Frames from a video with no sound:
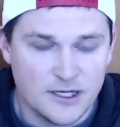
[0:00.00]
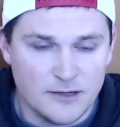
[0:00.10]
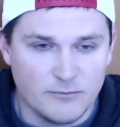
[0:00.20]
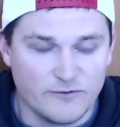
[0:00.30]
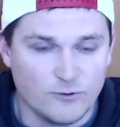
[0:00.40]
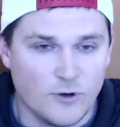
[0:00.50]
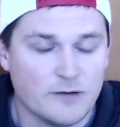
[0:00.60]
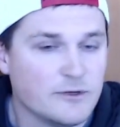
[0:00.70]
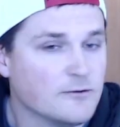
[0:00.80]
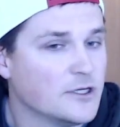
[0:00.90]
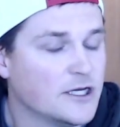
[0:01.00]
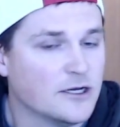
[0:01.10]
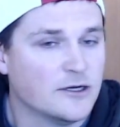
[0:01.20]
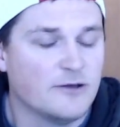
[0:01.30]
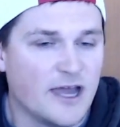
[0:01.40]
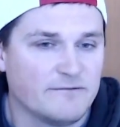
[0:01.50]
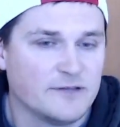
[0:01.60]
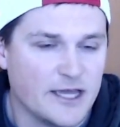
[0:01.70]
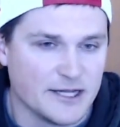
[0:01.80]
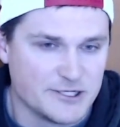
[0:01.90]
But if you want to be really good, you have
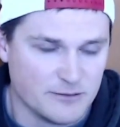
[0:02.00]
to catch